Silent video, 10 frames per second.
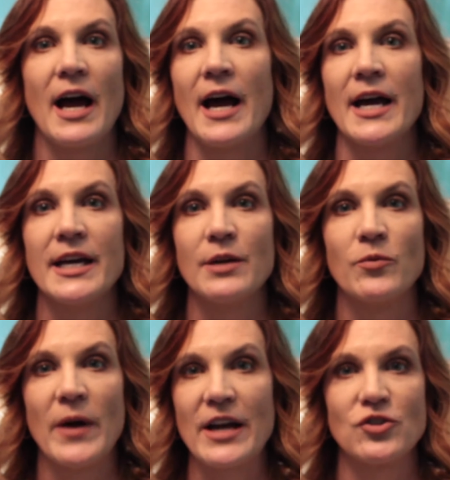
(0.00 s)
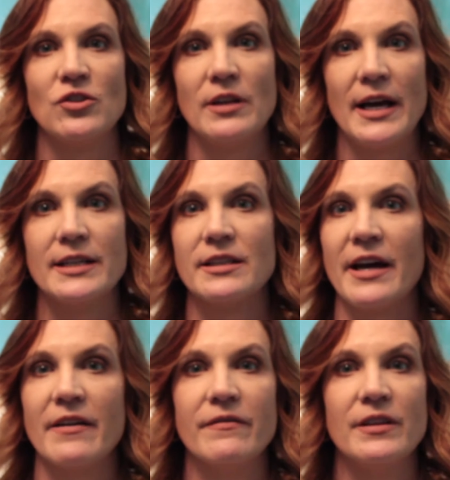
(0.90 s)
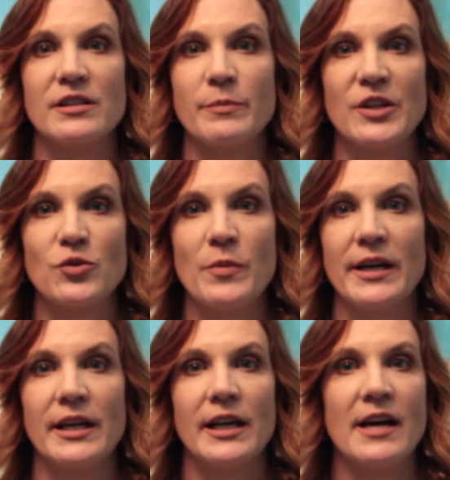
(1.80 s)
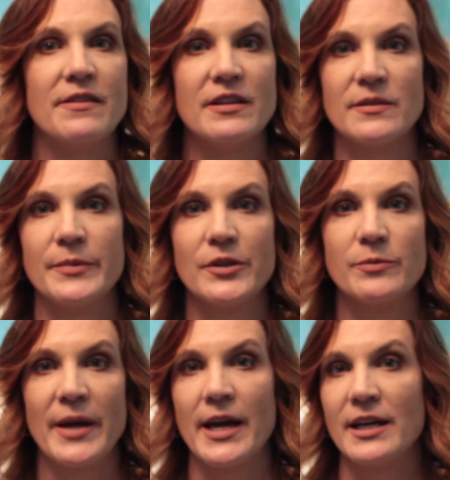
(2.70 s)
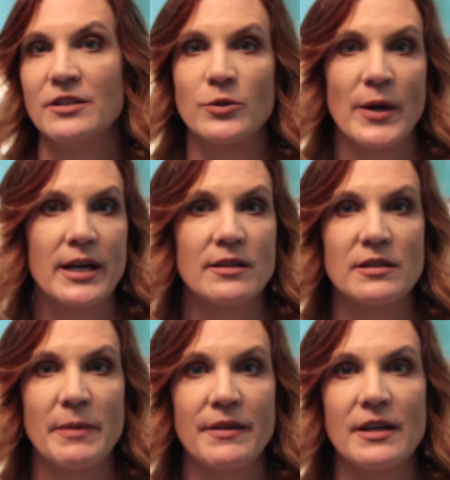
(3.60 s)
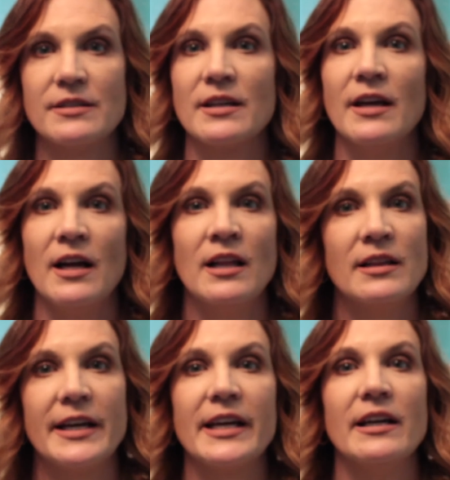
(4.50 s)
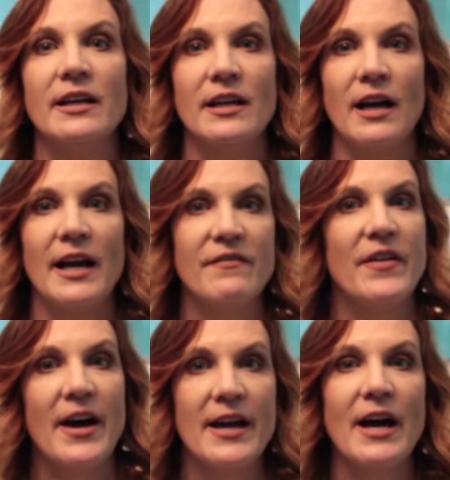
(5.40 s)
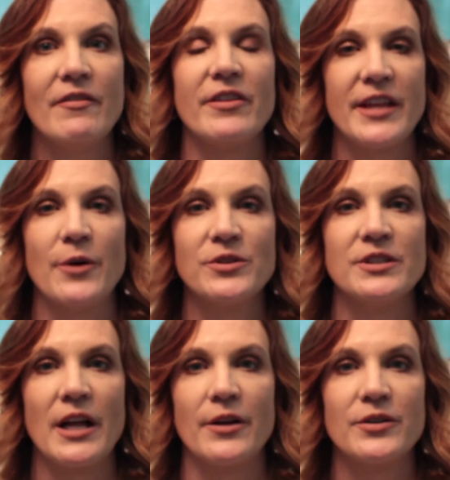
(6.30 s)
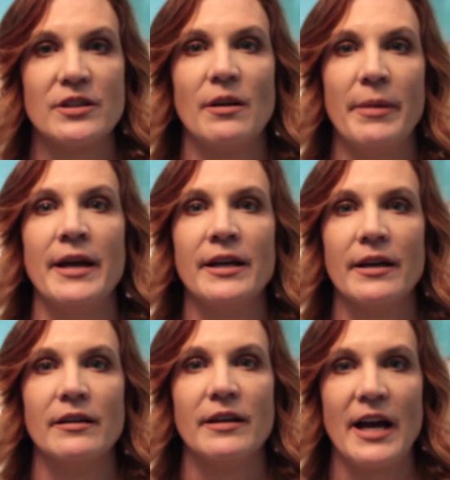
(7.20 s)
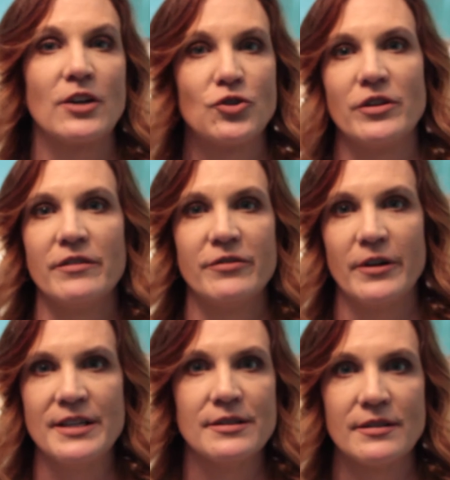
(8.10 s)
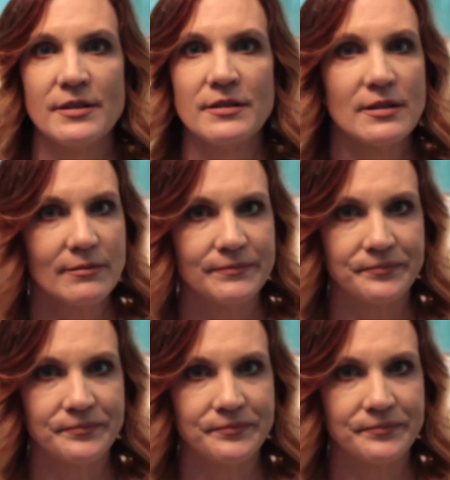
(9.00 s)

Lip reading: I rationalize I have this much money and this bill's paid, so I can spend this. Like, if I have $1,000 in the bank extra, for instance,